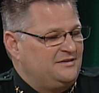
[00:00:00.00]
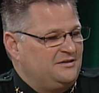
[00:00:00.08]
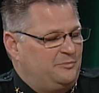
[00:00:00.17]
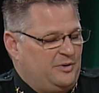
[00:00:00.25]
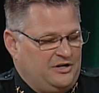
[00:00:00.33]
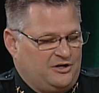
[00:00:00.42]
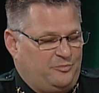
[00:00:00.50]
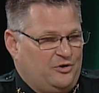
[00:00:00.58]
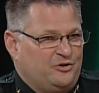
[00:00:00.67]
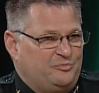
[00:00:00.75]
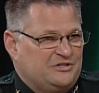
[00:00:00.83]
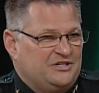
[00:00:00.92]
Depending upon
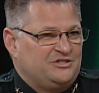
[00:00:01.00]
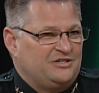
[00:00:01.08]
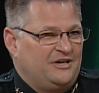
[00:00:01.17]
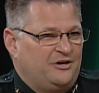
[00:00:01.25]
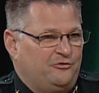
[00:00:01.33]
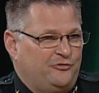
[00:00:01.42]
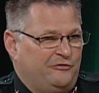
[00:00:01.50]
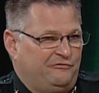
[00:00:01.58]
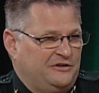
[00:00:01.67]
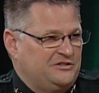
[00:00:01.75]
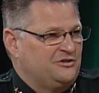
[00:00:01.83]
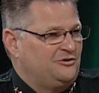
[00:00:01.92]
the position, they go through a
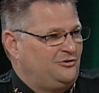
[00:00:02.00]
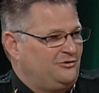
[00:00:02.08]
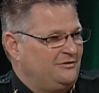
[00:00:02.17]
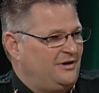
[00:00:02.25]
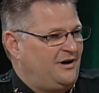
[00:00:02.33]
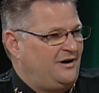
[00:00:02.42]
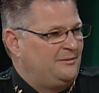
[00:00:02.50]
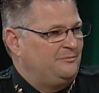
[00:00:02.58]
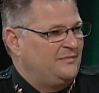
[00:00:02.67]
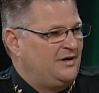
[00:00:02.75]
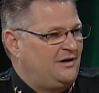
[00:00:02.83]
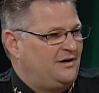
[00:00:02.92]
physical
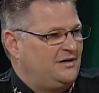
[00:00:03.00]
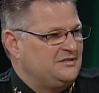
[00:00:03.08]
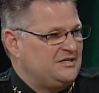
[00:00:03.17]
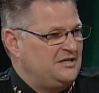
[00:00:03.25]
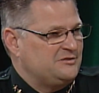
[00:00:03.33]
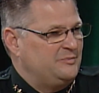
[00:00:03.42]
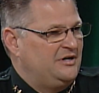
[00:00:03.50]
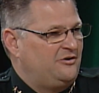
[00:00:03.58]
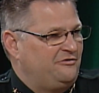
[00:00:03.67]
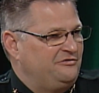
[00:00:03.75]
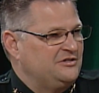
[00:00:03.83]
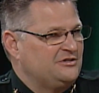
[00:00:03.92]
assessment or
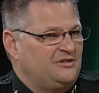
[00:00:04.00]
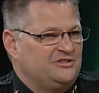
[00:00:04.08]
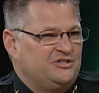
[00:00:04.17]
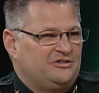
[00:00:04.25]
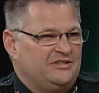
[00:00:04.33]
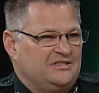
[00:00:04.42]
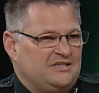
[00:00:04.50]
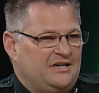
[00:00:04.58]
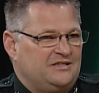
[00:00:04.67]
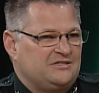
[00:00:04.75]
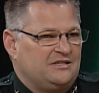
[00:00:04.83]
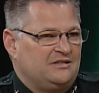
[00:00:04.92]
a physical agility
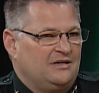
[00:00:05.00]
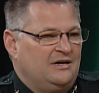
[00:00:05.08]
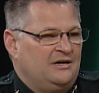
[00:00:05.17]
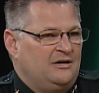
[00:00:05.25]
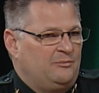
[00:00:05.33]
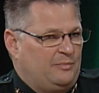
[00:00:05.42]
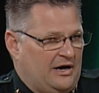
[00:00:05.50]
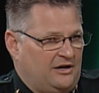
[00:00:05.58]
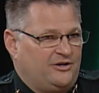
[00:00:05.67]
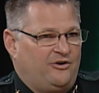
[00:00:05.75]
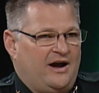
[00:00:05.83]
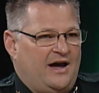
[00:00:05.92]
test and
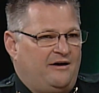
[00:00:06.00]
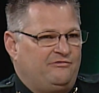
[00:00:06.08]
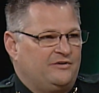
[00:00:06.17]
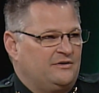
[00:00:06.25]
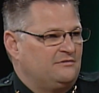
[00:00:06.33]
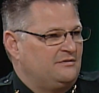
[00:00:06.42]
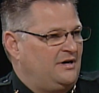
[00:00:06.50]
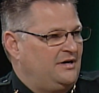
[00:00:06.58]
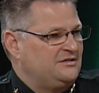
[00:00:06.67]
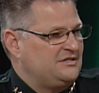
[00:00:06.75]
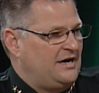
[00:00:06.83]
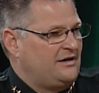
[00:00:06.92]
polygraph
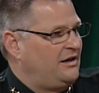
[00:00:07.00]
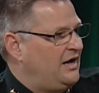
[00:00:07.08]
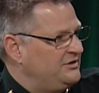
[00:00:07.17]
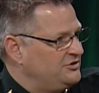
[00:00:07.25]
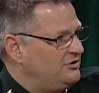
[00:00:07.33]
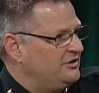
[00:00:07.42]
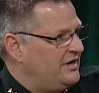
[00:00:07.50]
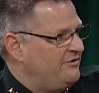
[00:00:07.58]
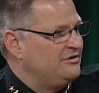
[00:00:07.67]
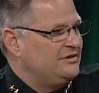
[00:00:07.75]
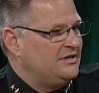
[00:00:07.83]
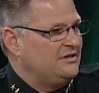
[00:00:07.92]
and psychological and
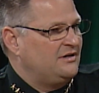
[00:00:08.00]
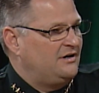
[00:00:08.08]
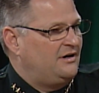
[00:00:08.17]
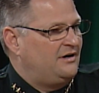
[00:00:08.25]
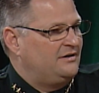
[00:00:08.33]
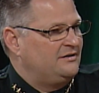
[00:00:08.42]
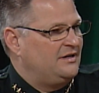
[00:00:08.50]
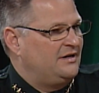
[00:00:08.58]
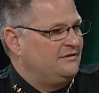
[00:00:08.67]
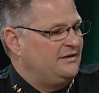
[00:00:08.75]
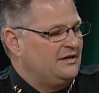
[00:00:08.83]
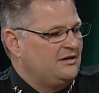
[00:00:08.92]
everything
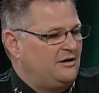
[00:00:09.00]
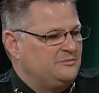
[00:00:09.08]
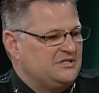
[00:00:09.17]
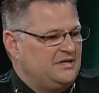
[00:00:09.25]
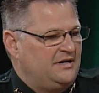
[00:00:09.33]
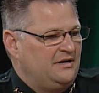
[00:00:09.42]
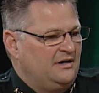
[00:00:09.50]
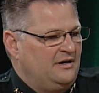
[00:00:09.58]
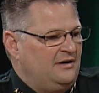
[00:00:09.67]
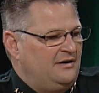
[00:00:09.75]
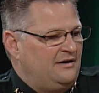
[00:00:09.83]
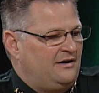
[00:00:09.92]
that comes in.
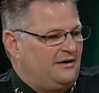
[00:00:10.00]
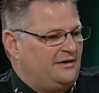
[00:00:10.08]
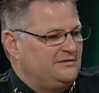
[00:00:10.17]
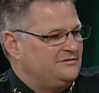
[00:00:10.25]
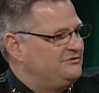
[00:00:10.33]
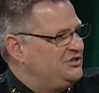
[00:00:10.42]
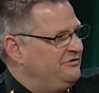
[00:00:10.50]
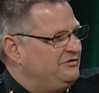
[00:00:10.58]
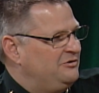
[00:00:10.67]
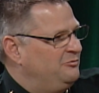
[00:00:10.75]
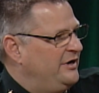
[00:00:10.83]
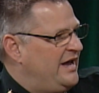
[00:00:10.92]
Chief,
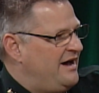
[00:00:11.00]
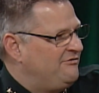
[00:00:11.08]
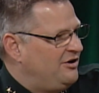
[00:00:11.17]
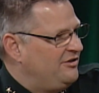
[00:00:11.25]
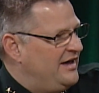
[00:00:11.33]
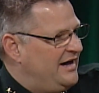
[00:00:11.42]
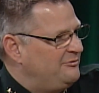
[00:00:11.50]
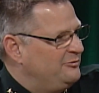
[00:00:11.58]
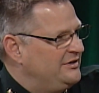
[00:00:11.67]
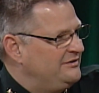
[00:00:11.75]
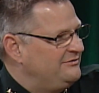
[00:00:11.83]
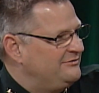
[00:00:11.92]
did we have all that
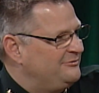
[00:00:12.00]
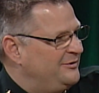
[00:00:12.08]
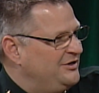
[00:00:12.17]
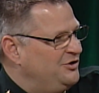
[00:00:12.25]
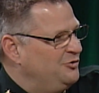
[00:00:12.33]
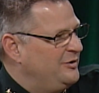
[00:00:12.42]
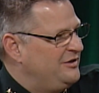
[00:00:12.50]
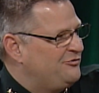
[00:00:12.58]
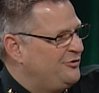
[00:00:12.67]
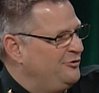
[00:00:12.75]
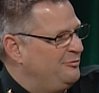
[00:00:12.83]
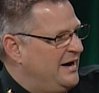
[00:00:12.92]
when you went
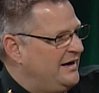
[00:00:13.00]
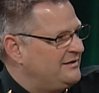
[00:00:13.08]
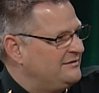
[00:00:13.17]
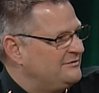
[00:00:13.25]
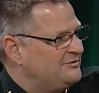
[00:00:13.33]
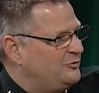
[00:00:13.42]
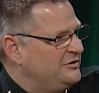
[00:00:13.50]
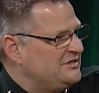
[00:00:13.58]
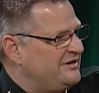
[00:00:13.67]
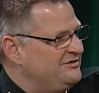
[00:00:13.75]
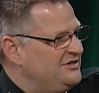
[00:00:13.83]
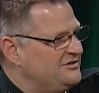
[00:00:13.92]
through back
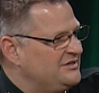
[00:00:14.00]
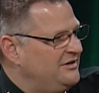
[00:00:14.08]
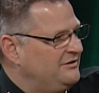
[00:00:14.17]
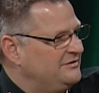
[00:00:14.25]
27 years ago?